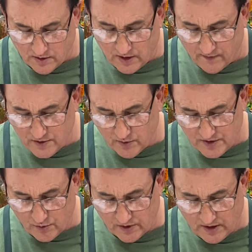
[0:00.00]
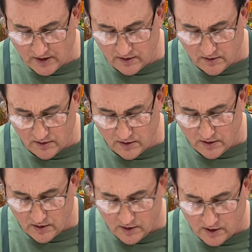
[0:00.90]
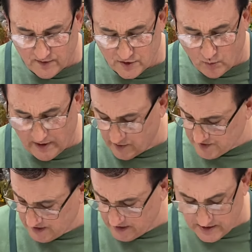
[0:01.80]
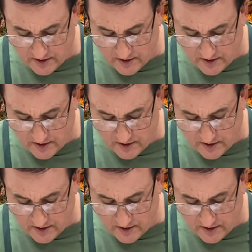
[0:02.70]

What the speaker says: Now this one is okay. If there's wires in it,